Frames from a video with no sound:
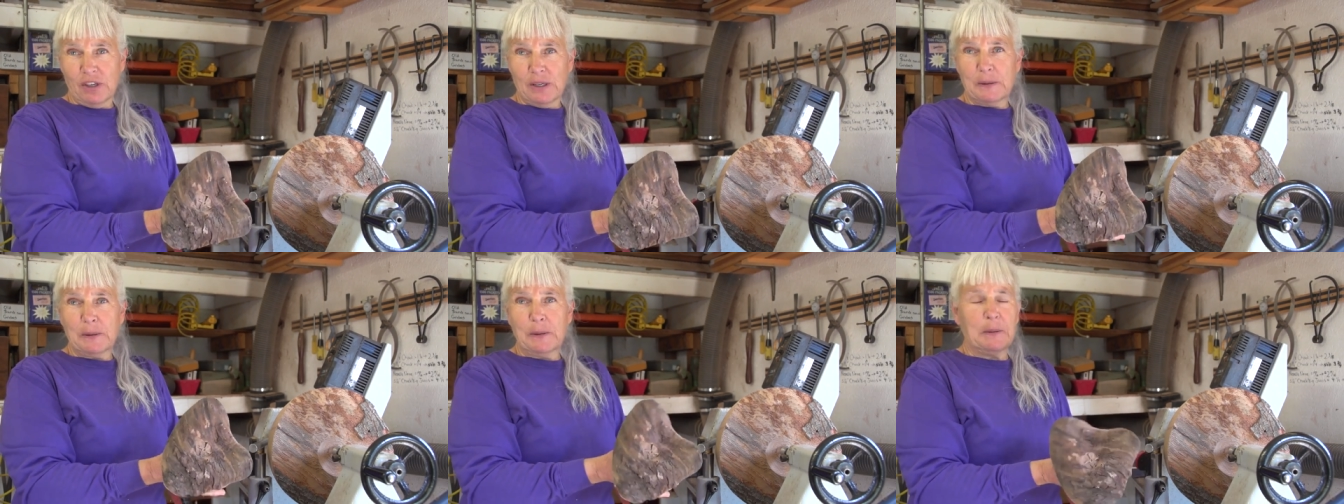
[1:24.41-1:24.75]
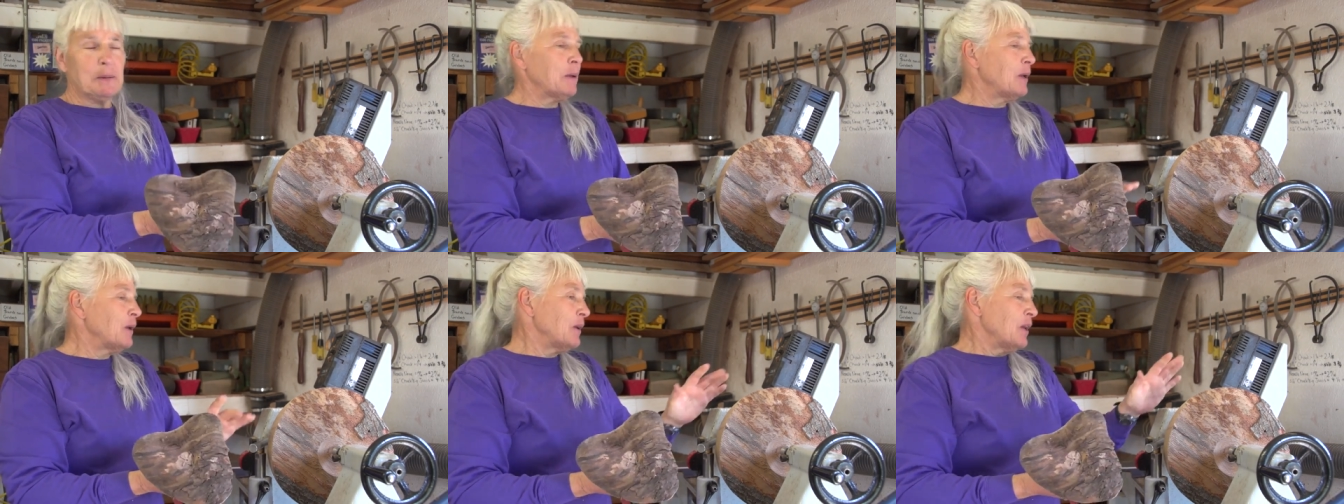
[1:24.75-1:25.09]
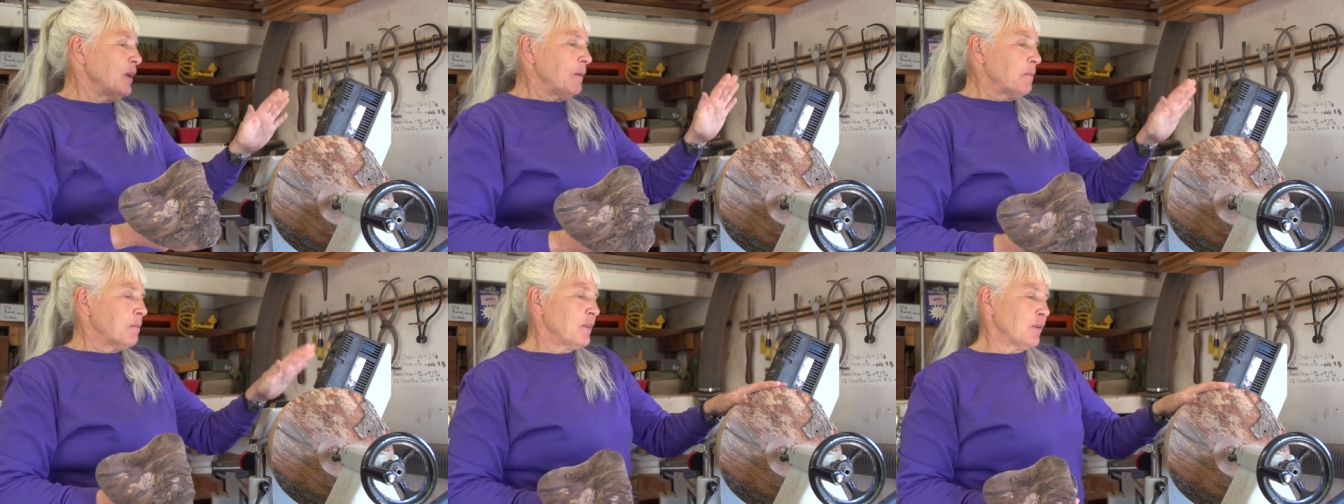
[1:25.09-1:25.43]
it.
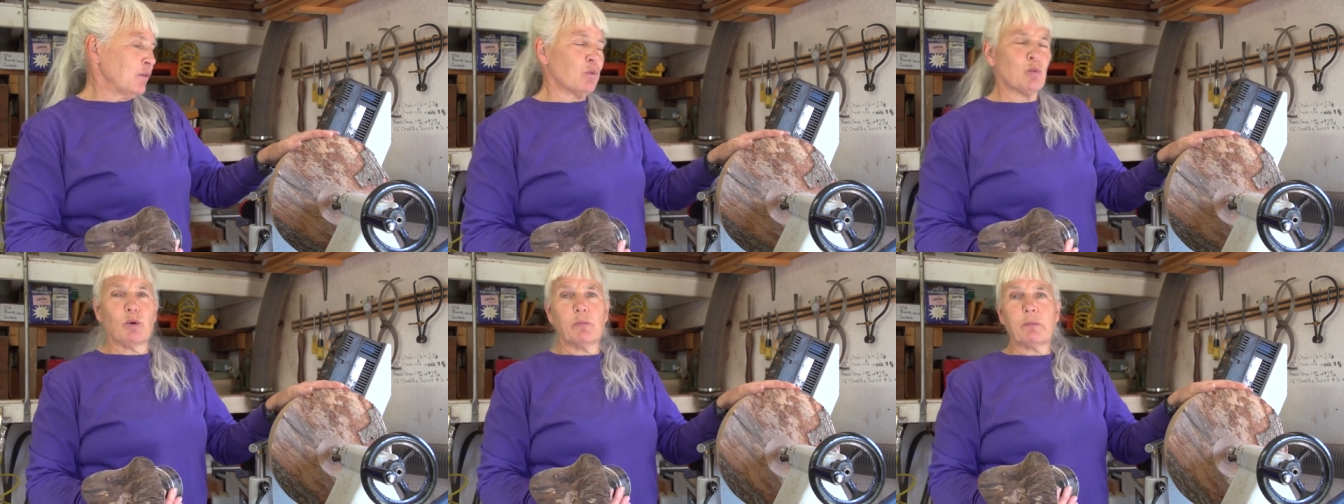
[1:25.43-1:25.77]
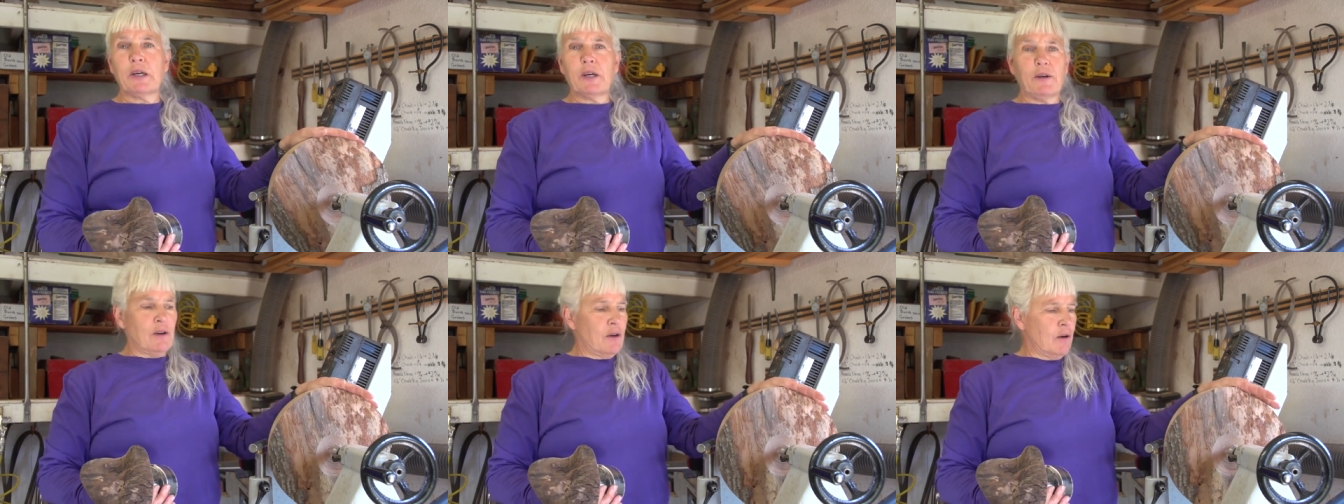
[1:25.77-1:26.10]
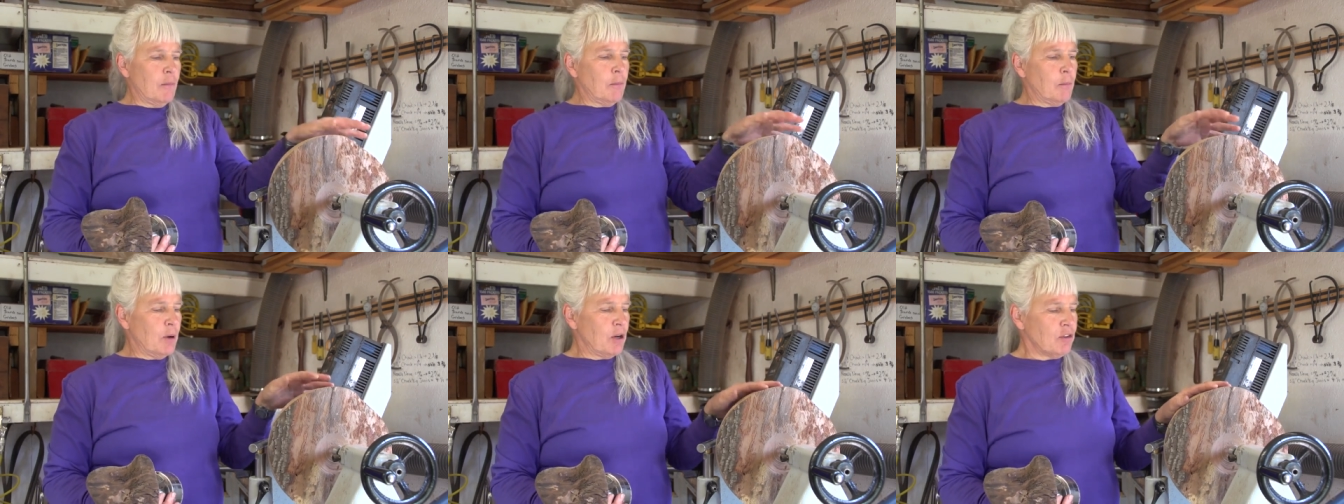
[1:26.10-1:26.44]
This will
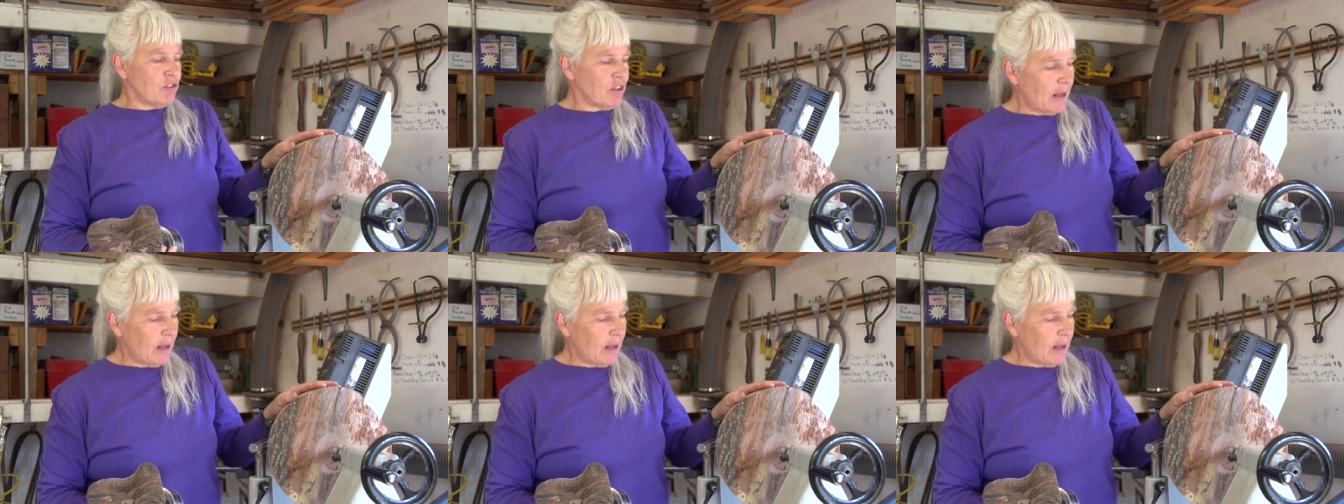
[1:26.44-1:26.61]
become a